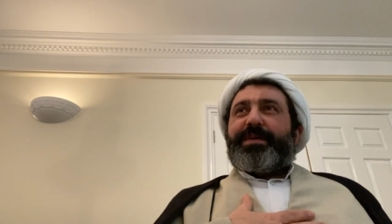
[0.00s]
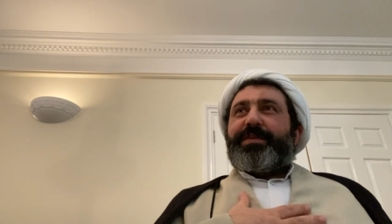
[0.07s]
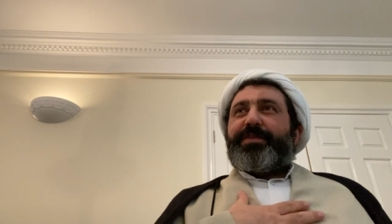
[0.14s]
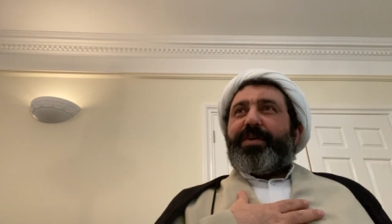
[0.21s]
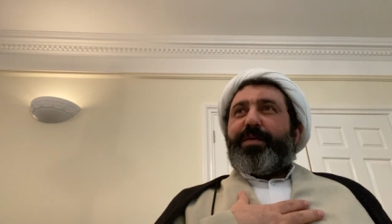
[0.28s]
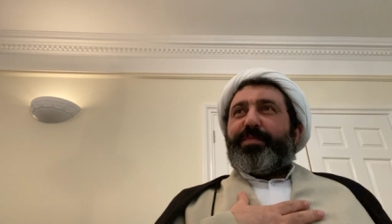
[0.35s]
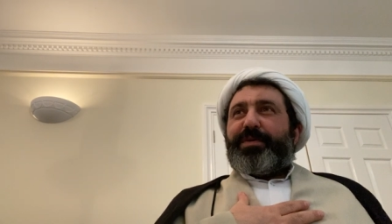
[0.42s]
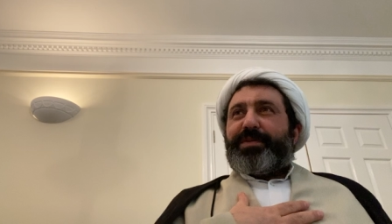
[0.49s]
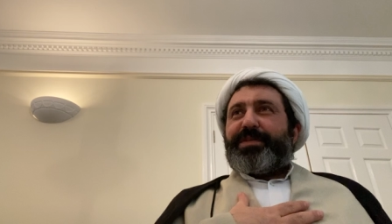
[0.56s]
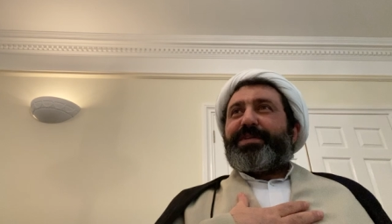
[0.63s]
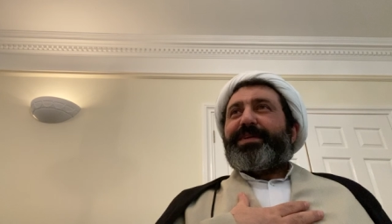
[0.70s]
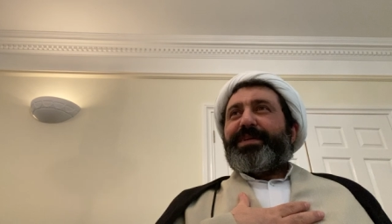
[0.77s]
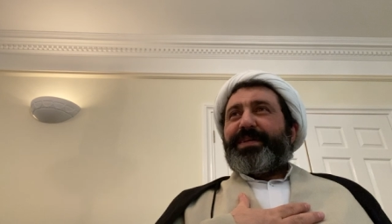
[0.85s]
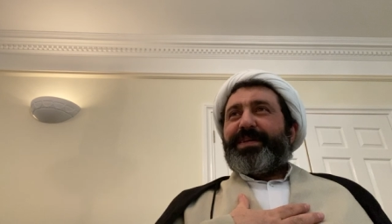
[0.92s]

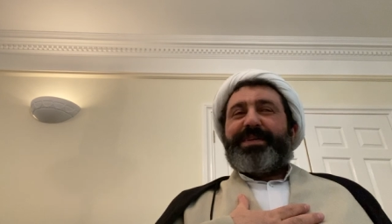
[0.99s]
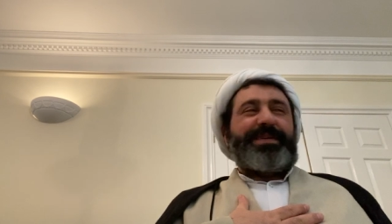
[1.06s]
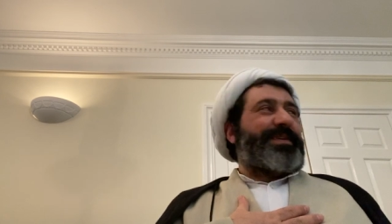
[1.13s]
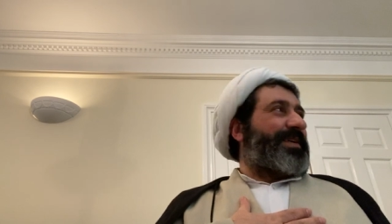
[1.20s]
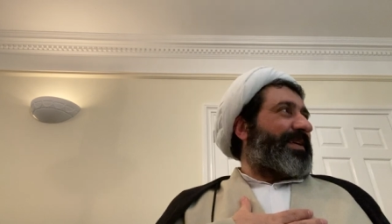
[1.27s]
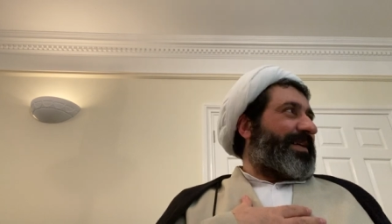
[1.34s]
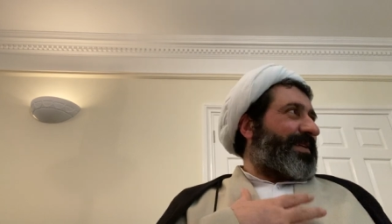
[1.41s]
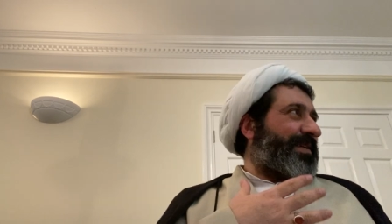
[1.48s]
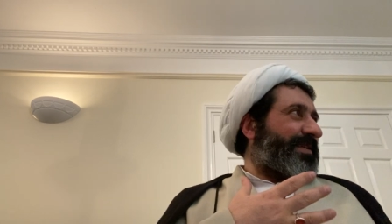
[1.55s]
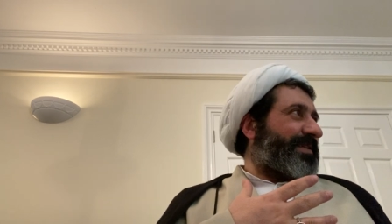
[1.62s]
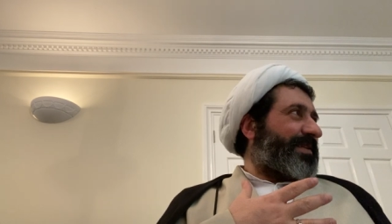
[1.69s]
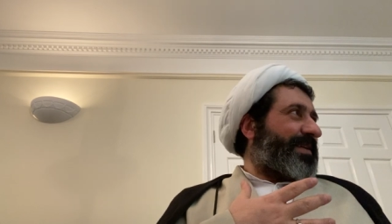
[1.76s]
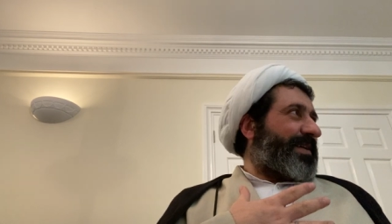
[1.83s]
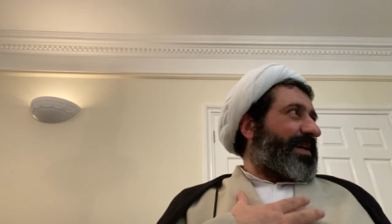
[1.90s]
novelty,
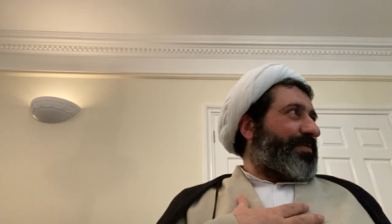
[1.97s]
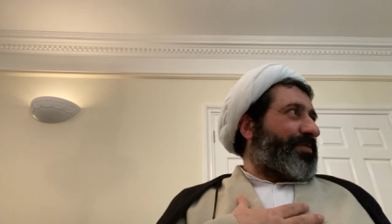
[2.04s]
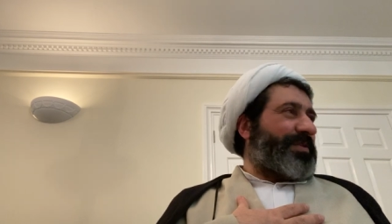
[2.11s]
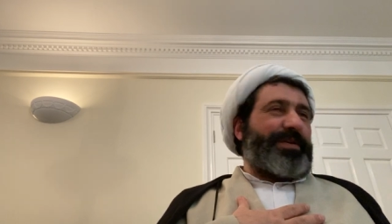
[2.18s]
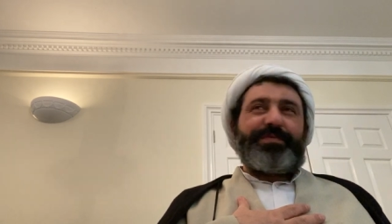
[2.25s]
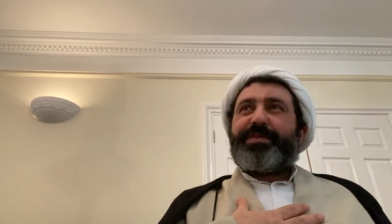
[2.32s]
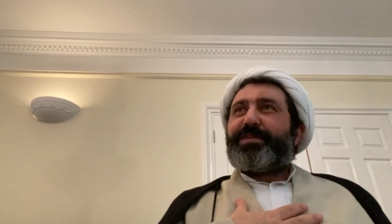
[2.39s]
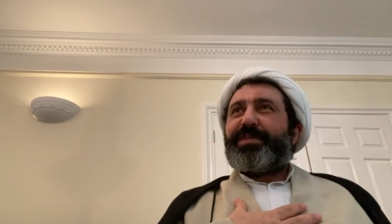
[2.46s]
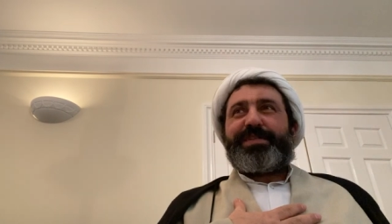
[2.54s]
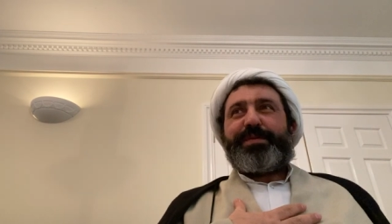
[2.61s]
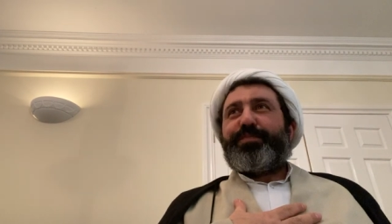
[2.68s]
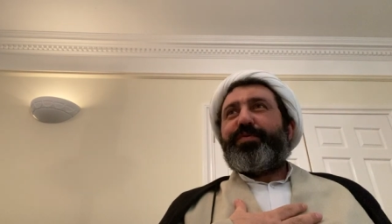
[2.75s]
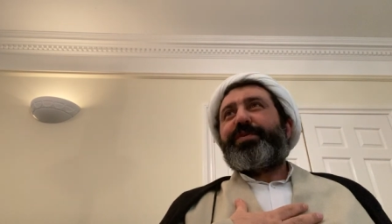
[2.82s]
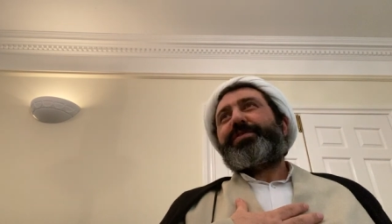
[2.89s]
uh, I would never
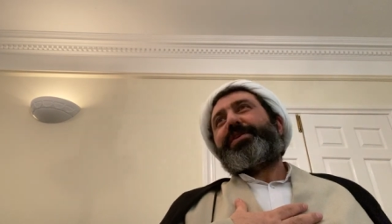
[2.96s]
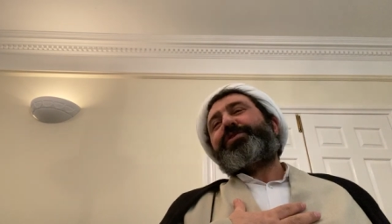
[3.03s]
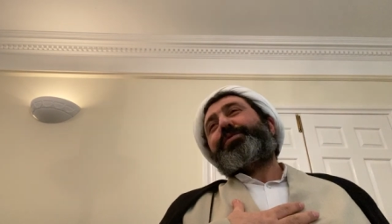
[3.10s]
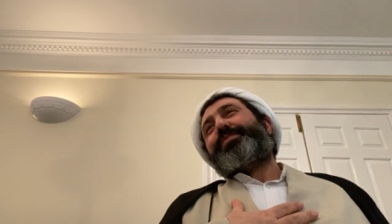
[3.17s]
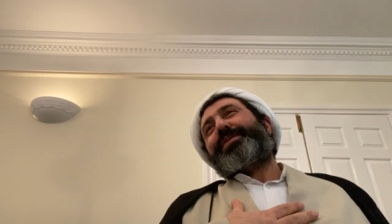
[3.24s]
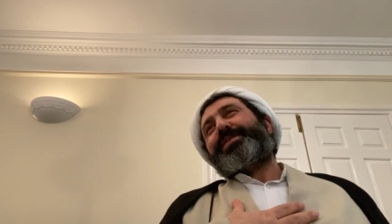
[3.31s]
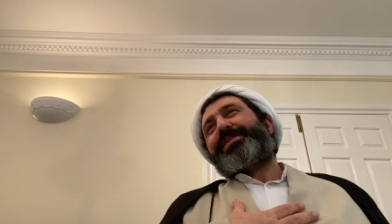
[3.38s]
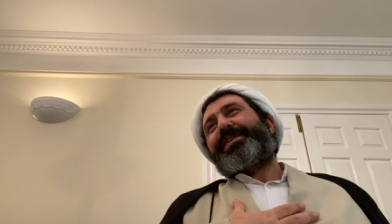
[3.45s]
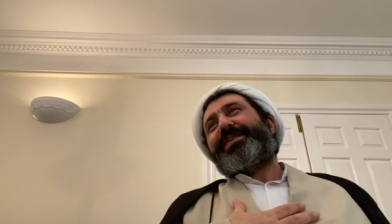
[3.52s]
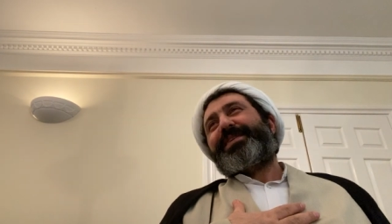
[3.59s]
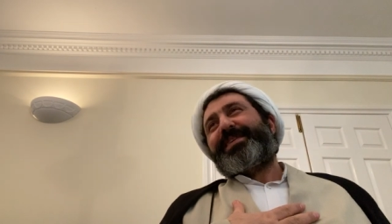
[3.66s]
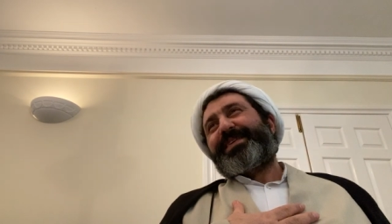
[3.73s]
disappoint such a person.